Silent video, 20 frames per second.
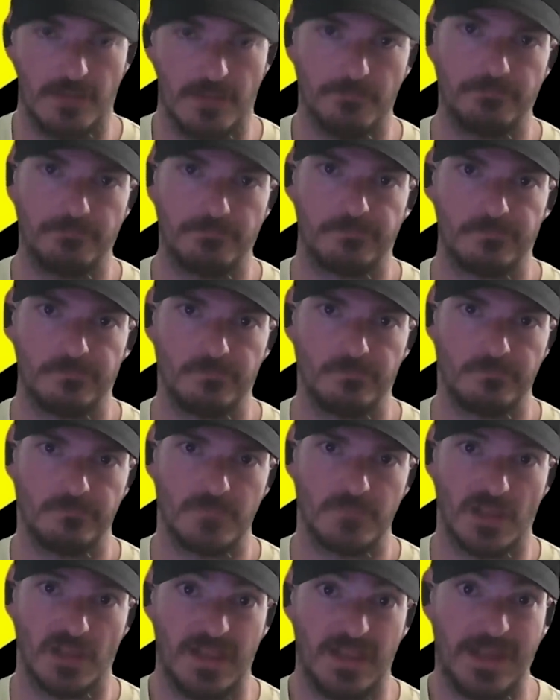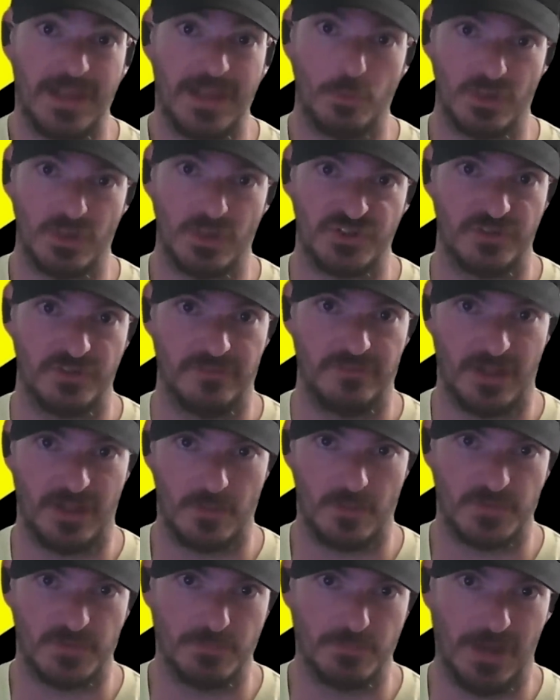uh, a language
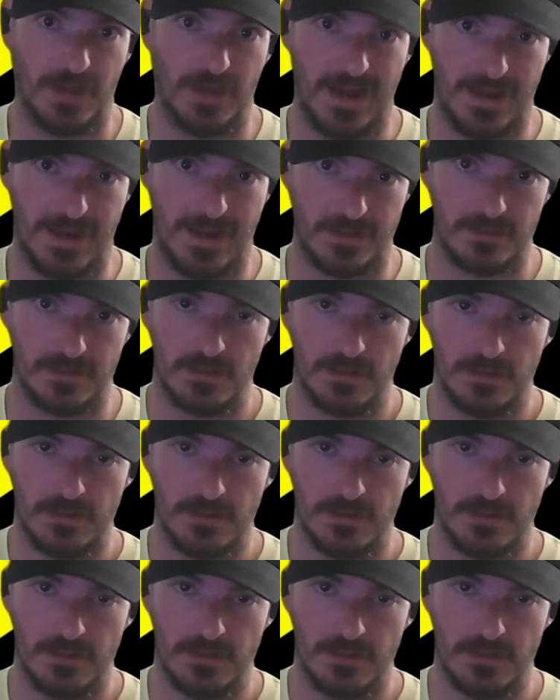developed by